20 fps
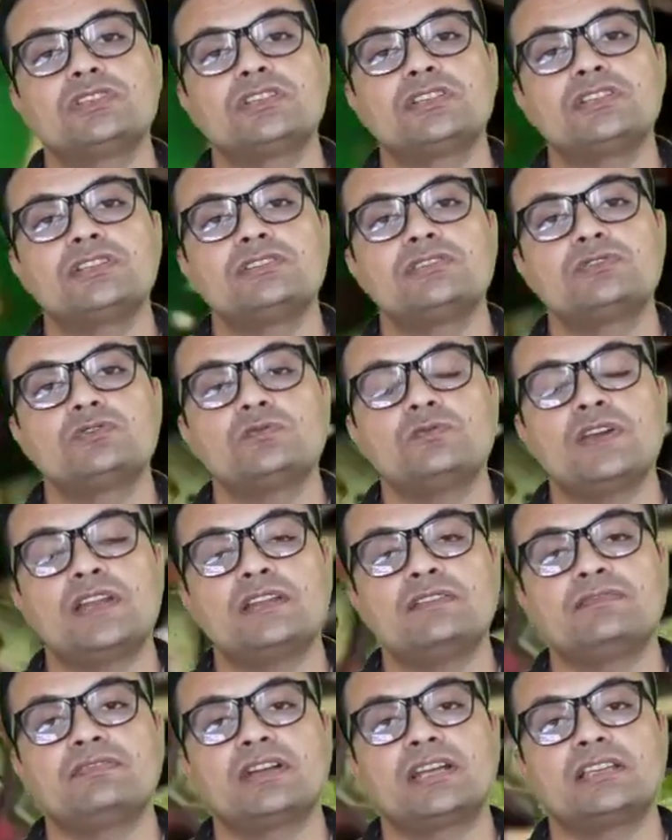series to
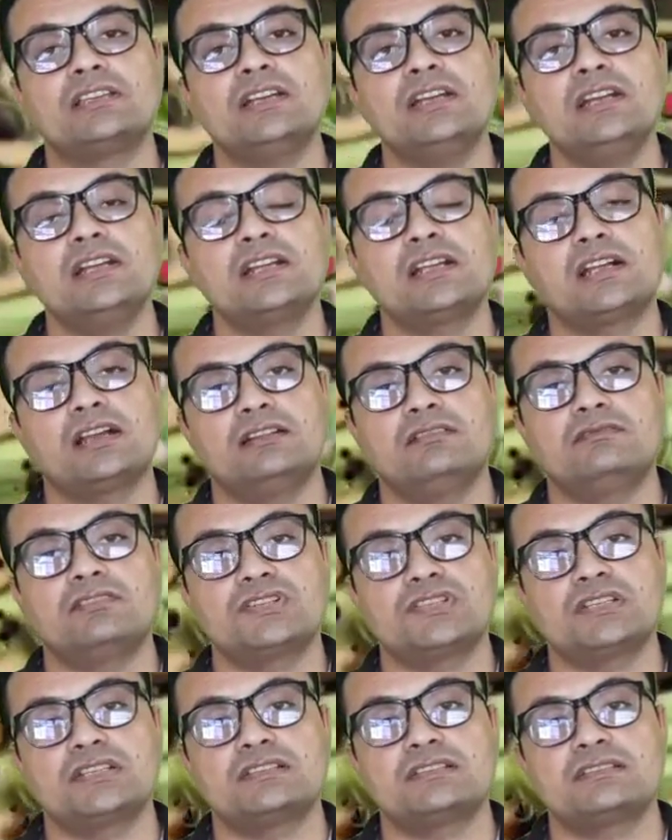verify the
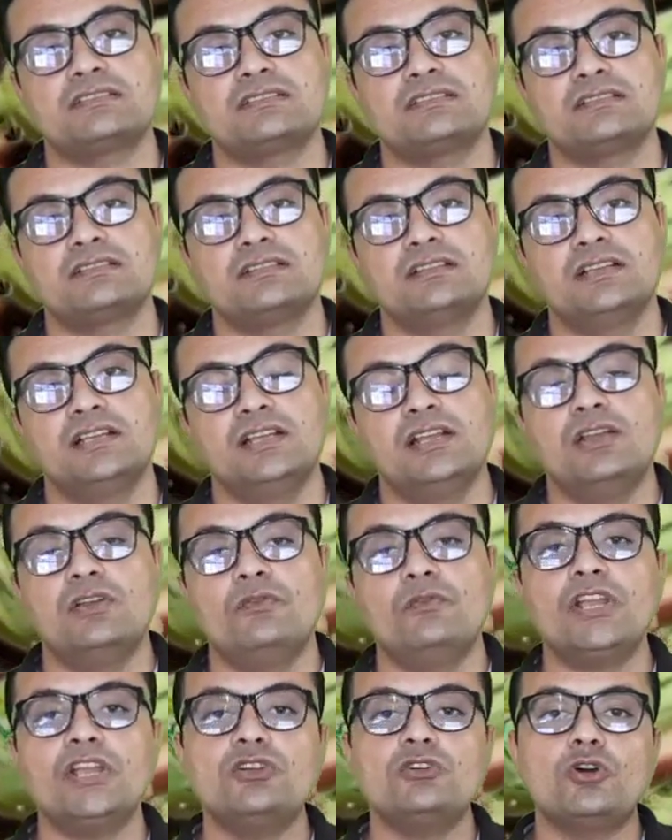convergence.
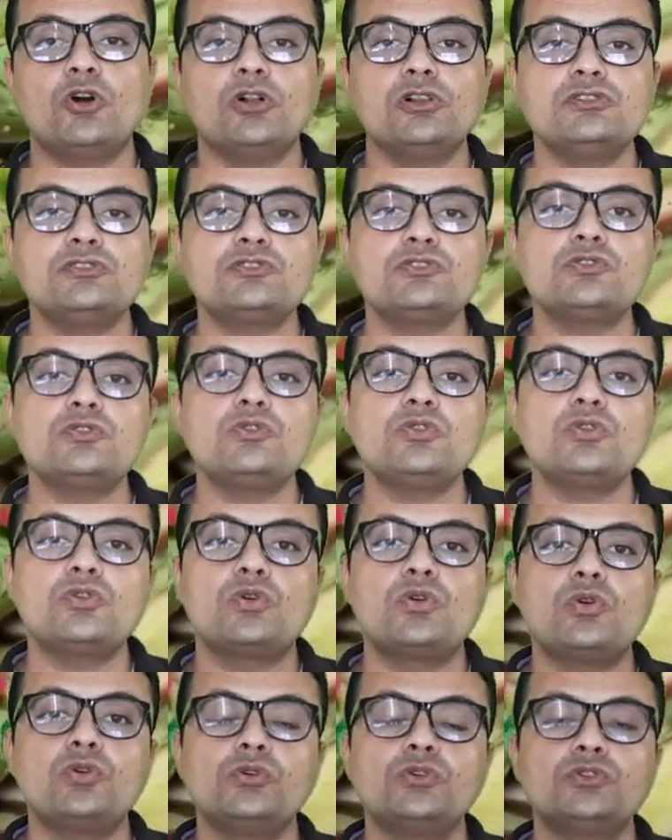We can
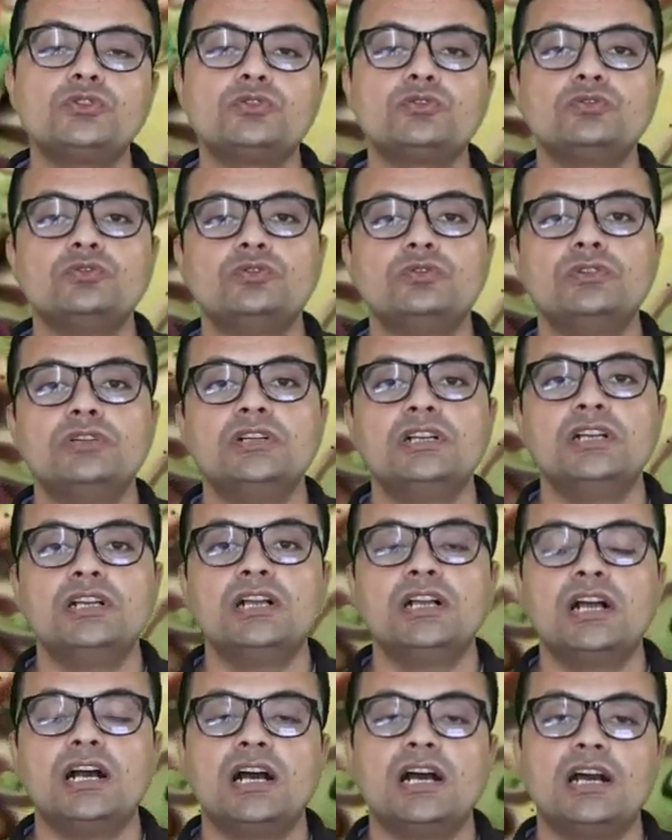also go through
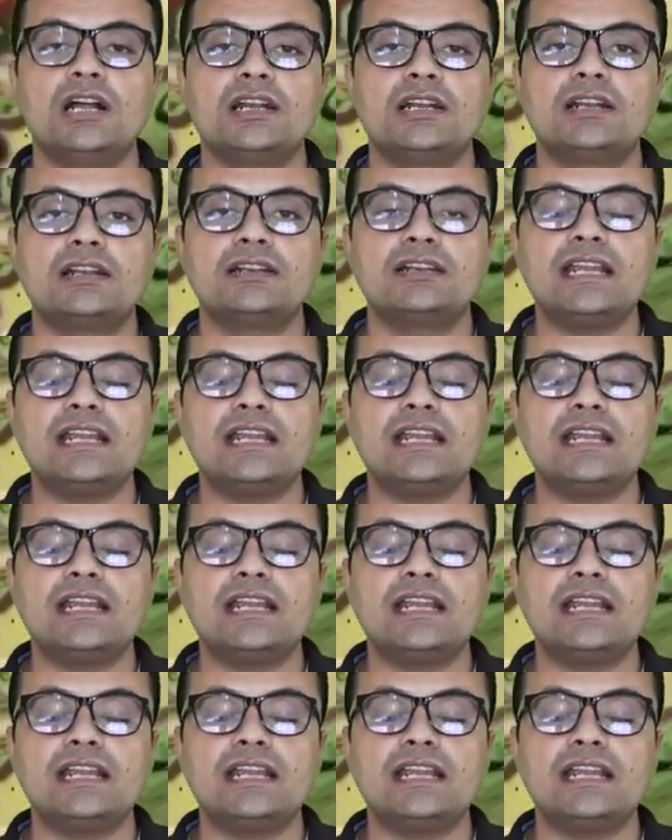a